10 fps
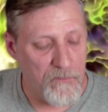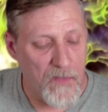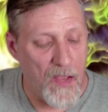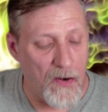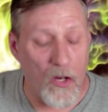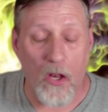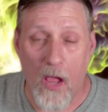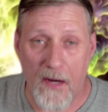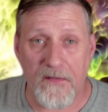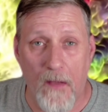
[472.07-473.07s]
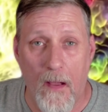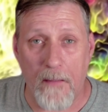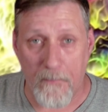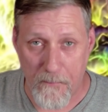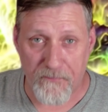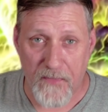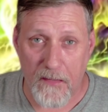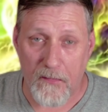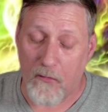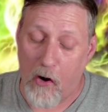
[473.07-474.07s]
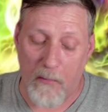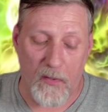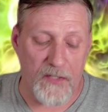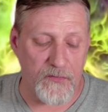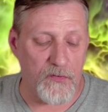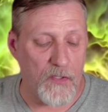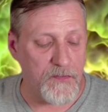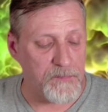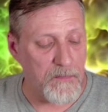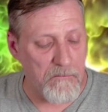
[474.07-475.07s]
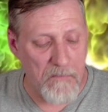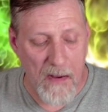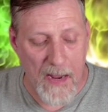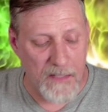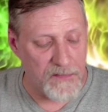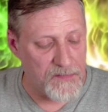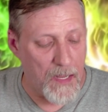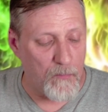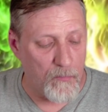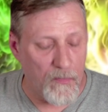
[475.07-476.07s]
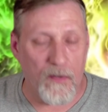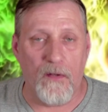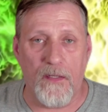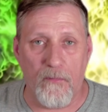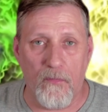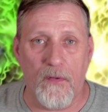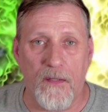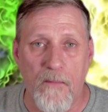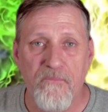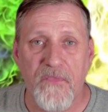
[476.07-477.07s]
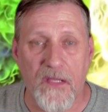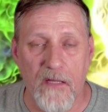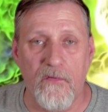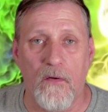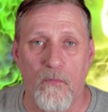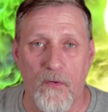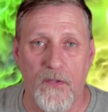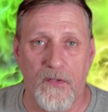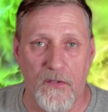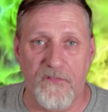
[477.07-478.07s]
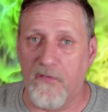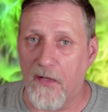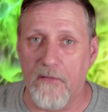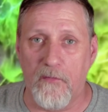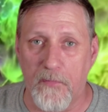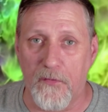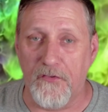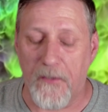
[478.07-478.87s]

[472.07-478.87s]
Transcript: And a lot of time to caramelize those onions. But man, does that really, really give it a really good flavor boost.